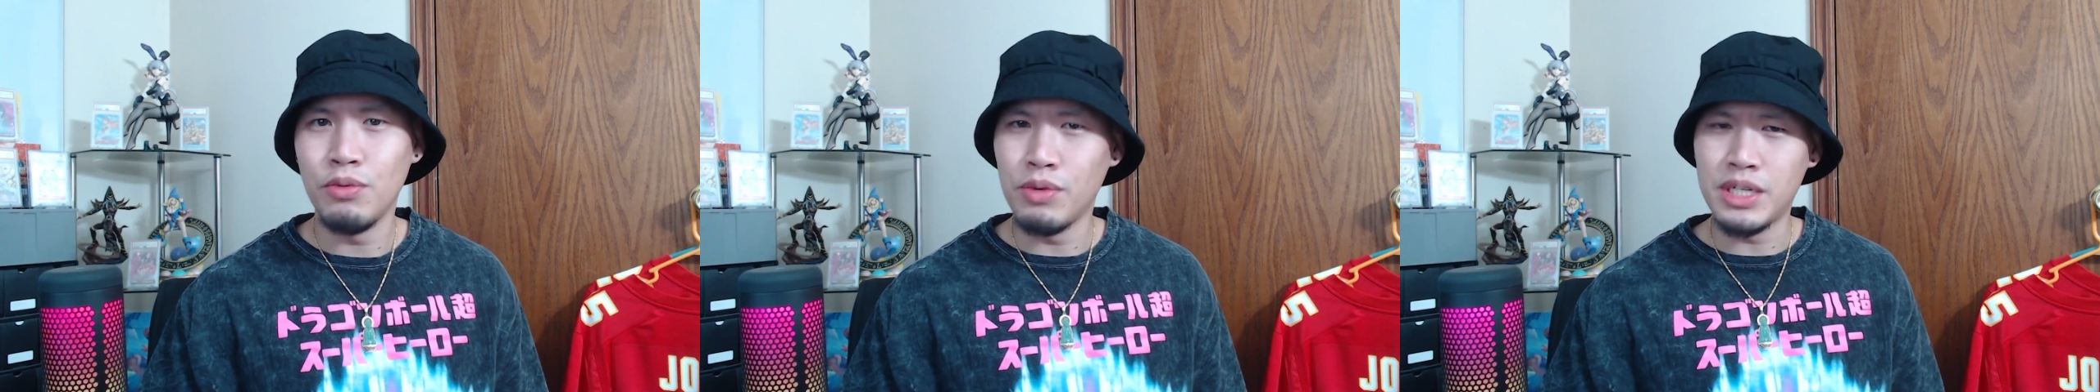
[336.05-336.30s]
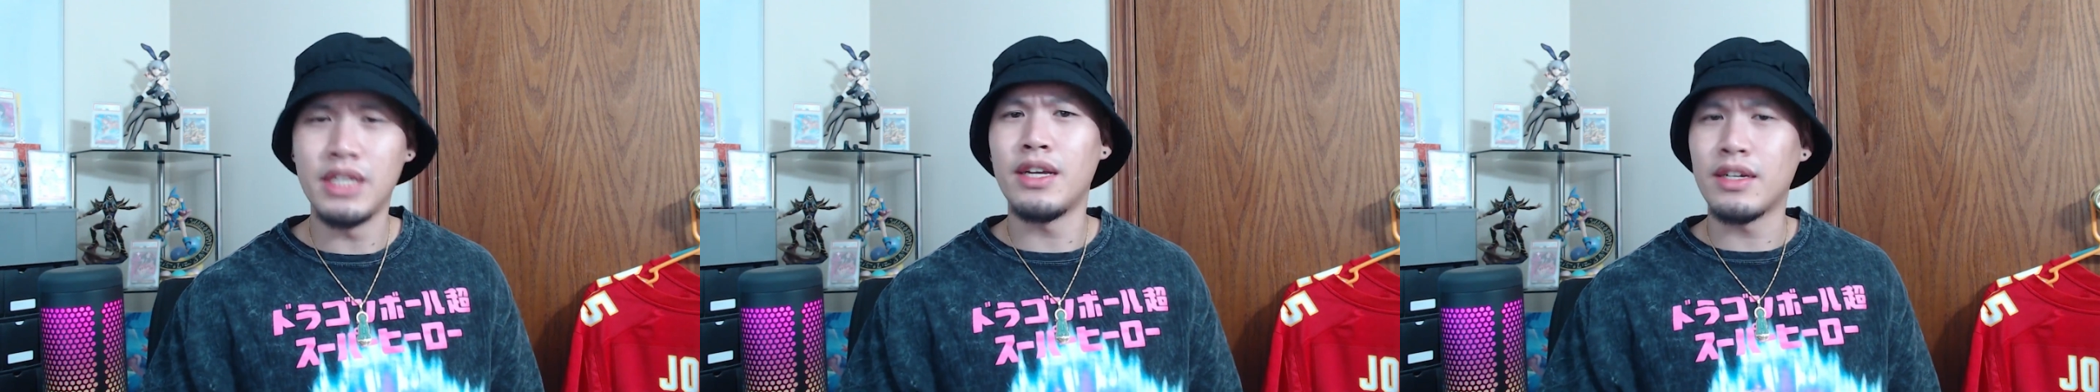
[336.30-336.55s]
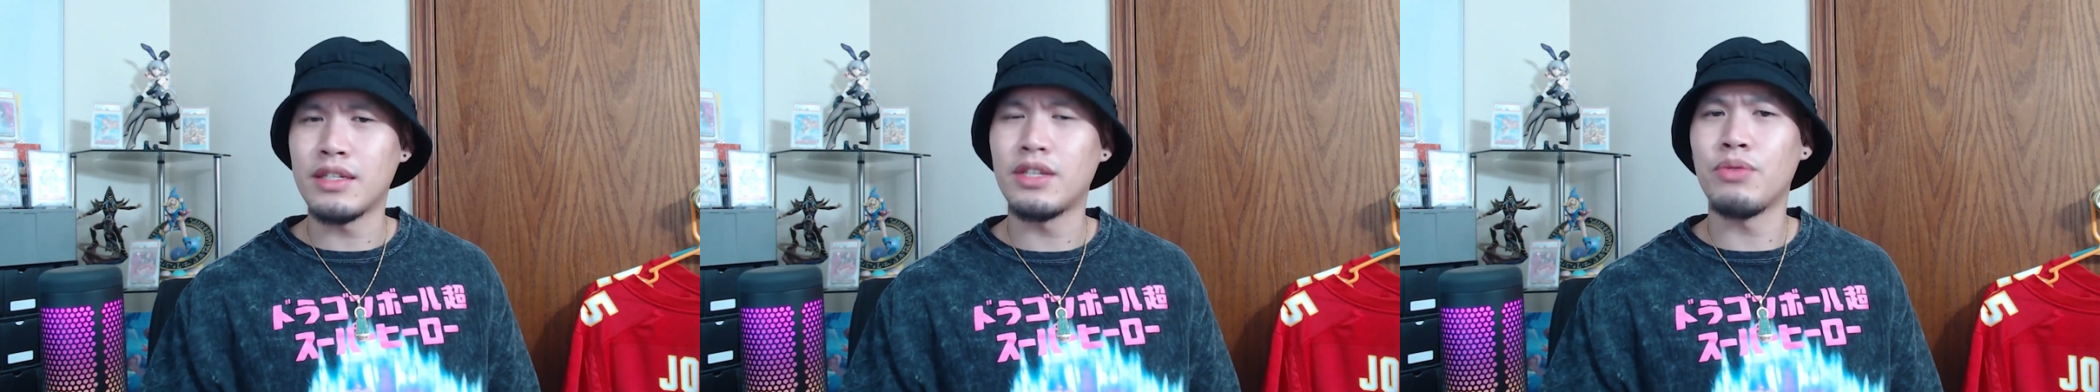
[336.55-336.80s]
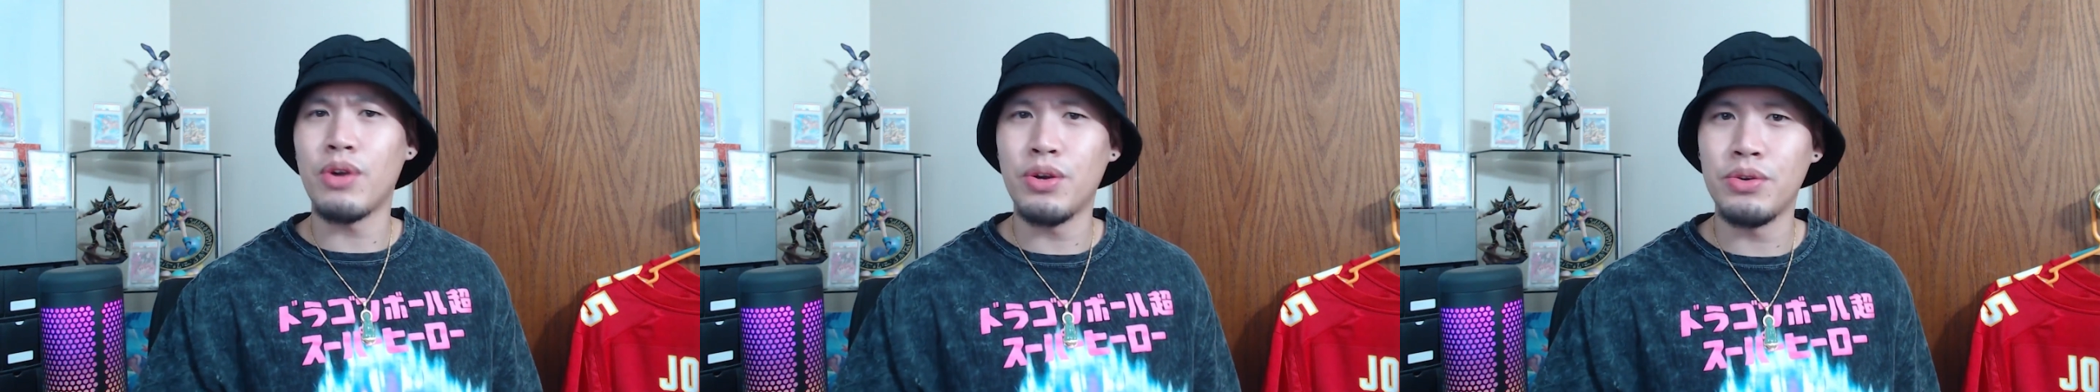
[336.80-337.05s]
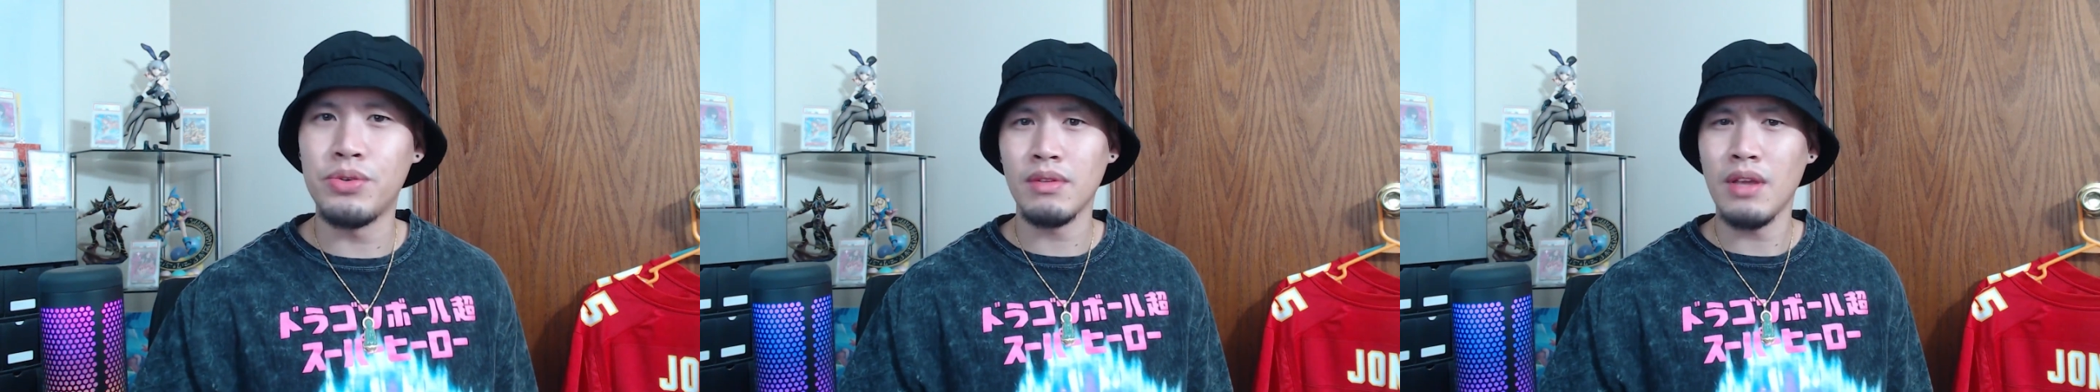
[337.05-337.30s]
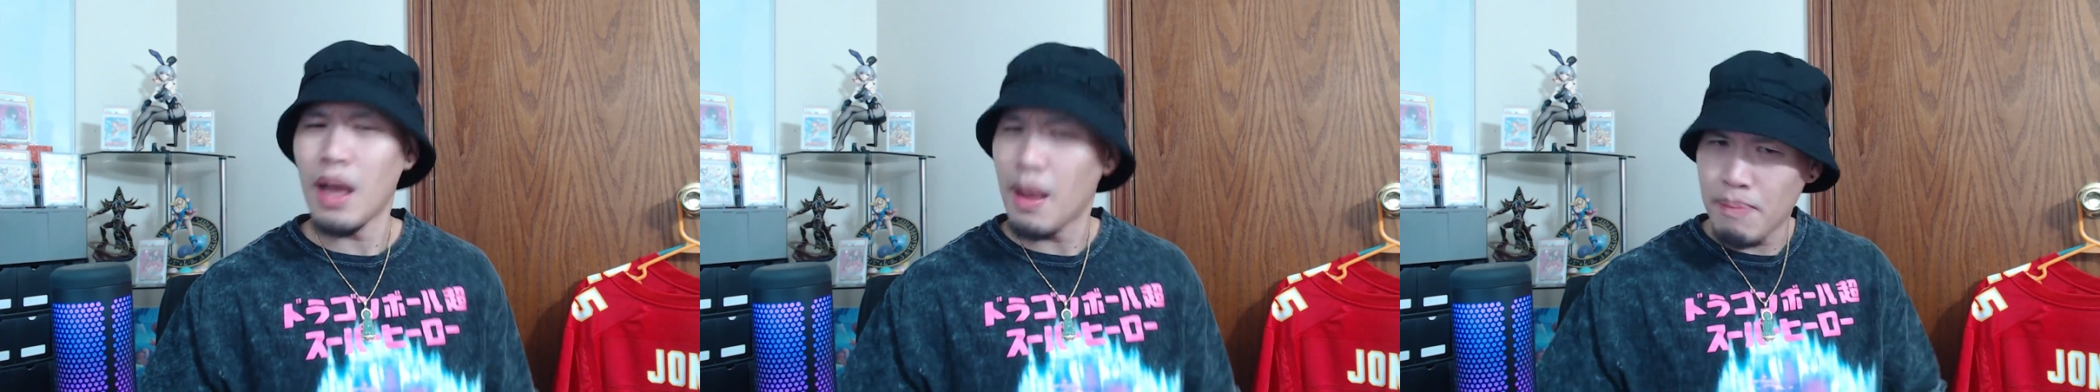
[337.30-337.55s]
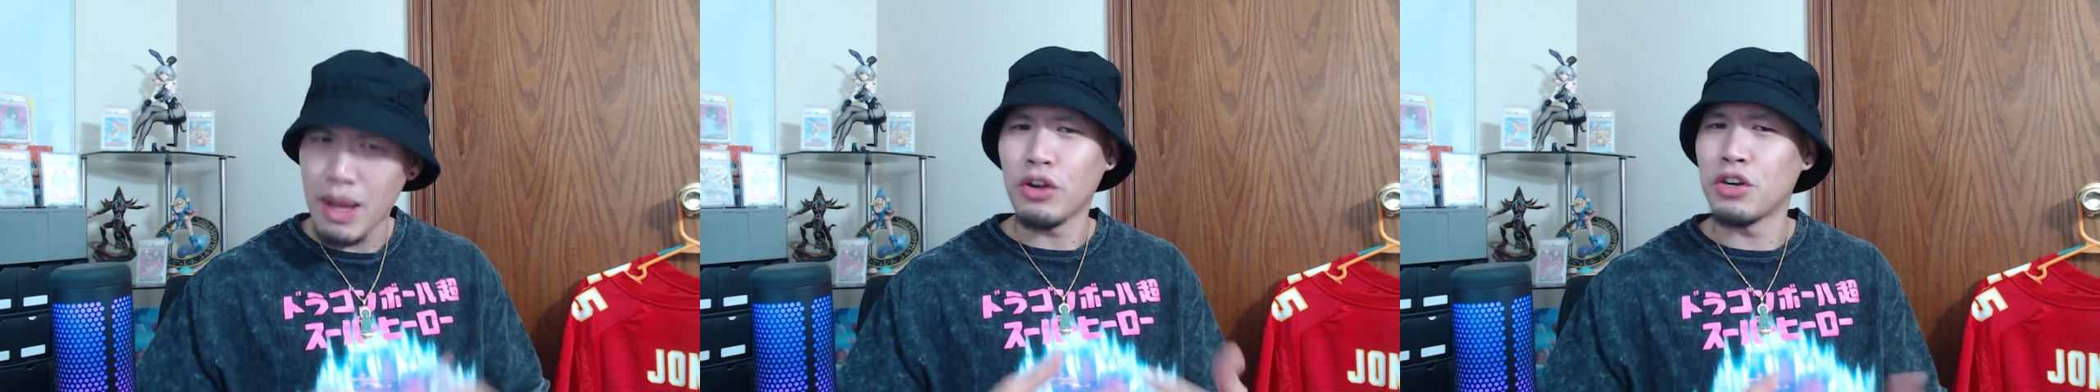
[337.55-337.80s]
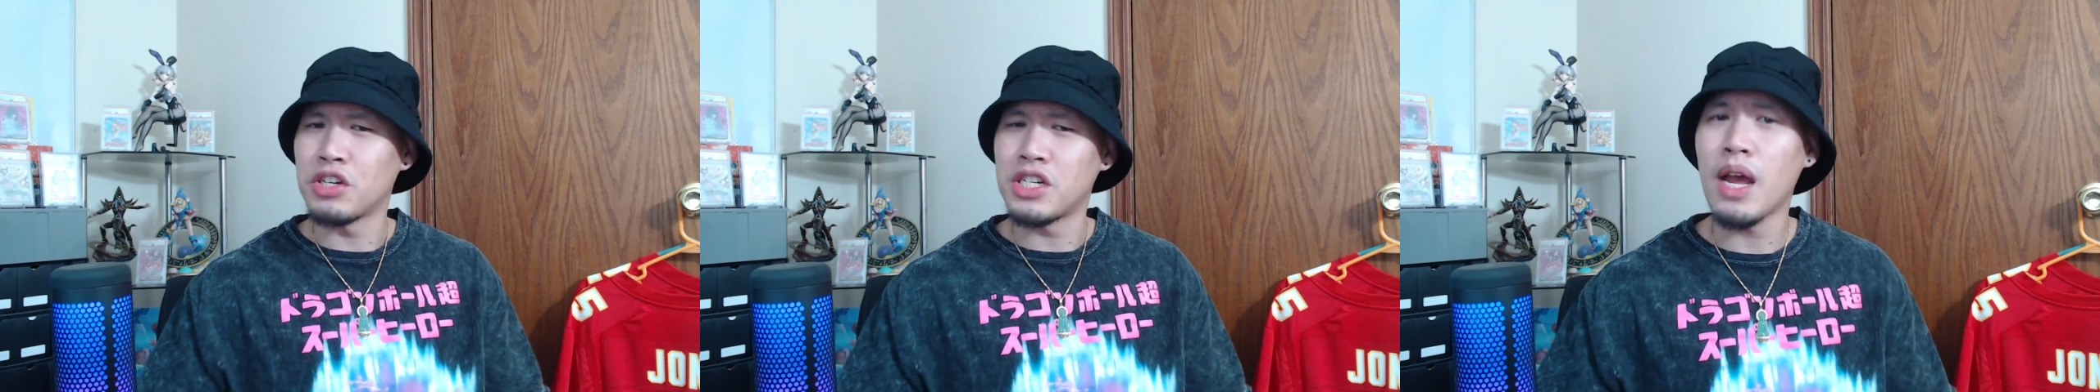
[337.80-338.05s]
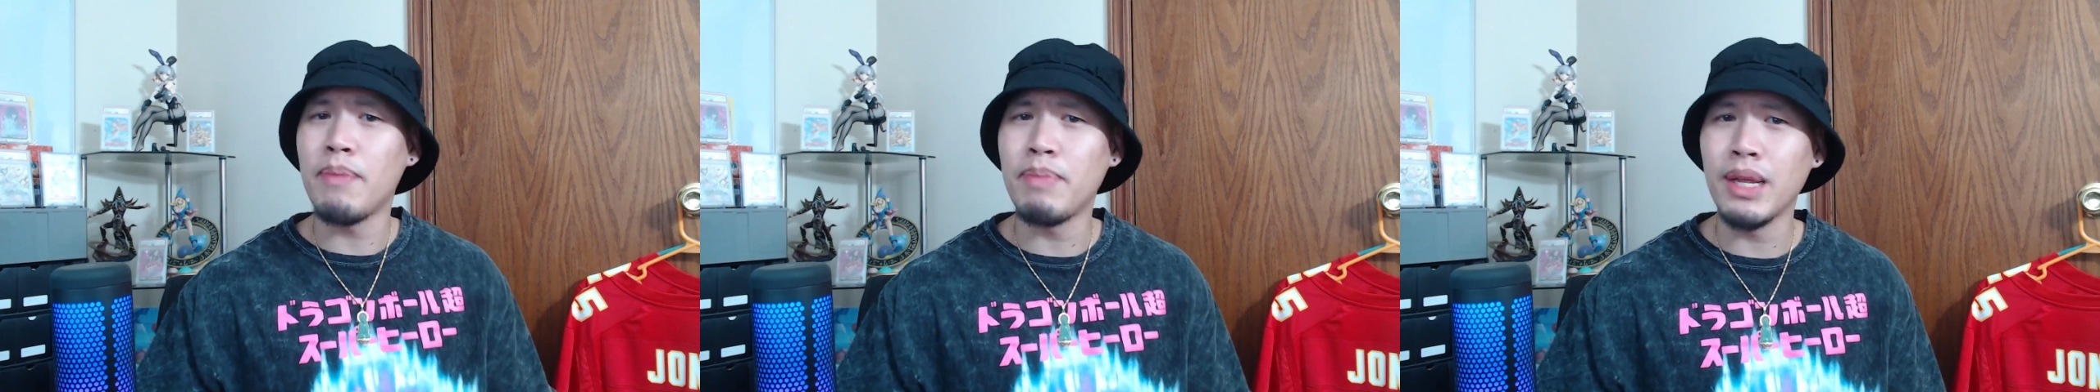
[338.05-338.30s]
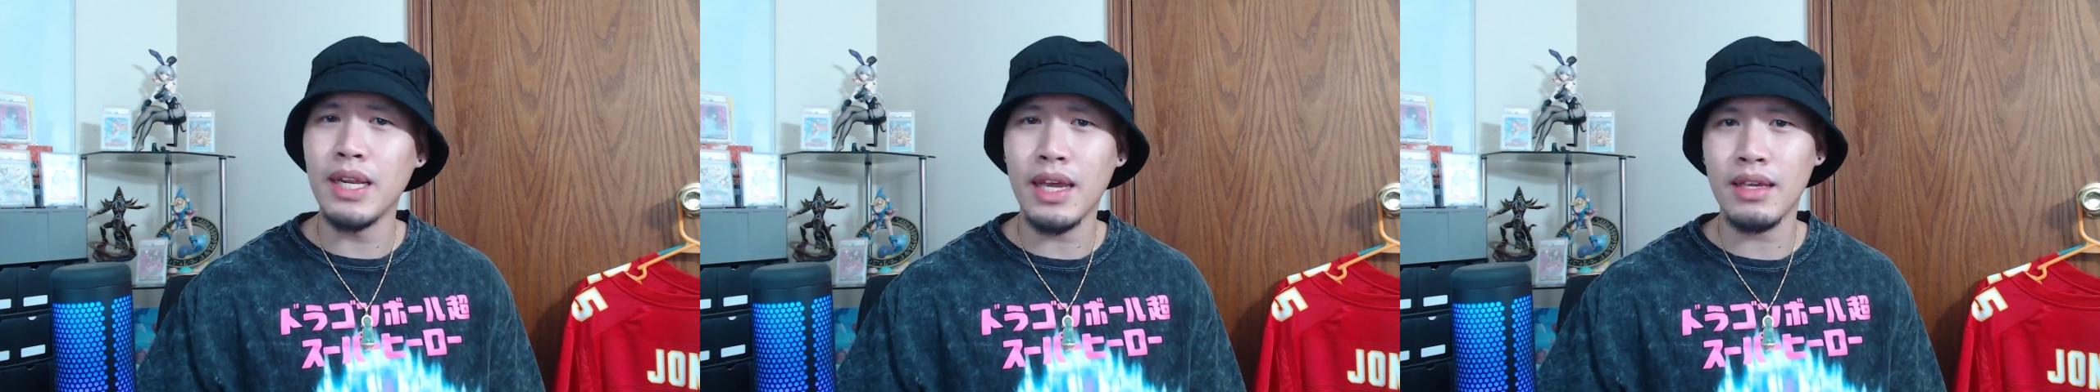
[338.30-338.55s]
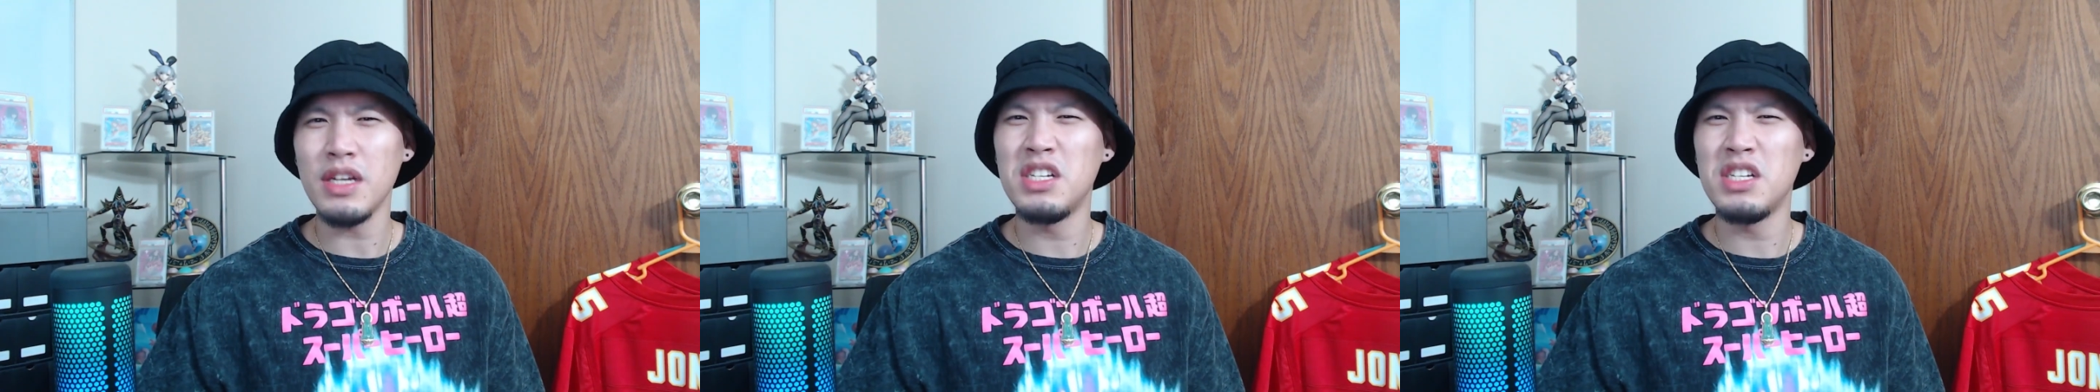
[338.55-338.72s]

when she talks to Rose about her shopping date?